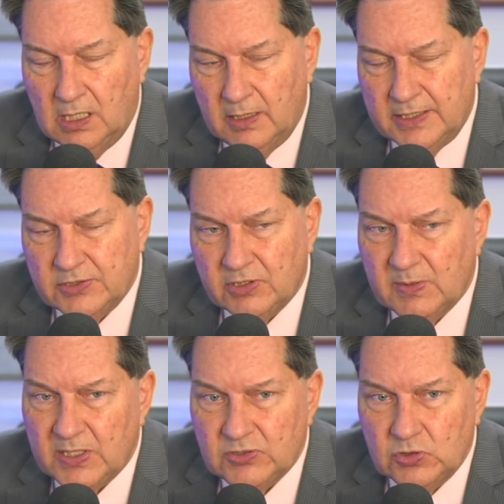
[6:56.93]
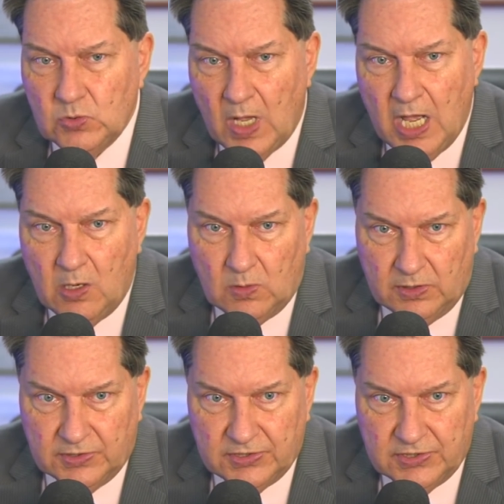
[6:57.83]
Uh, it took about two
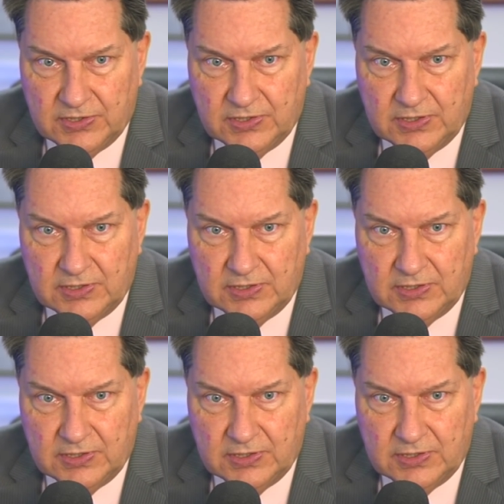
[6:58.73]
hours